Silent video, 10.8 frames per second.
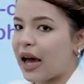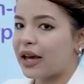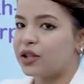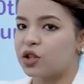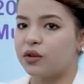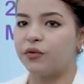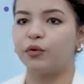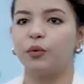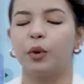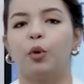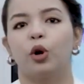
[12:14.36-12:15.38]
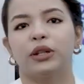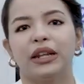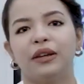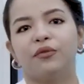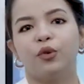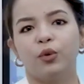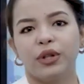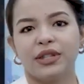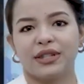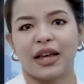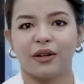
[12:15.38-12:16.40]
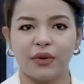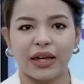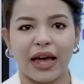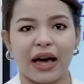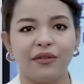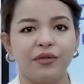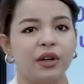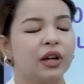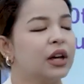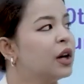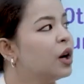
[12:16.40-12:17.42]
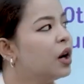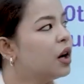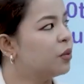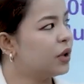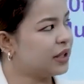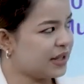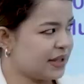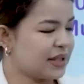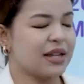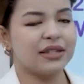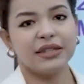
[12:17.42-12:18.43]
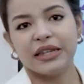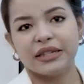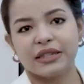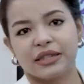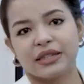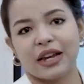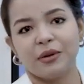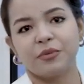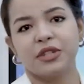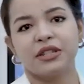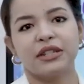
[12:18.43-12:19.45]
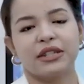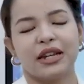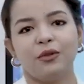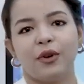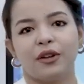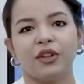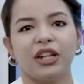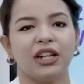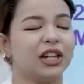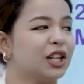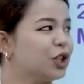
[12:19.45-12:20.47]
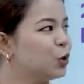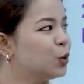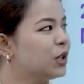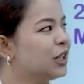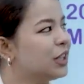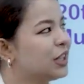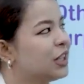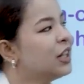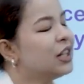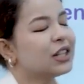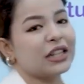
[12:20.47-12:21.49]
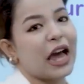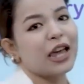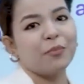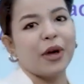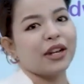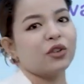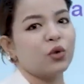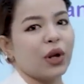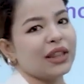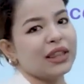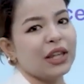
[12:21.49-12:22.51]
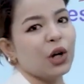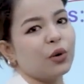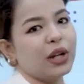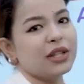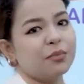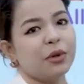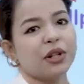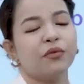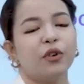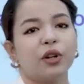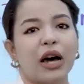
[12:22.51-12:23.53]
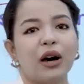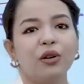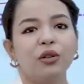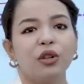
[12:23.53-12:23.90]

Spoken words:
kinds of bodily fluids that we have, we'll discuss these types in detail when we do the type and trait theories. But for now,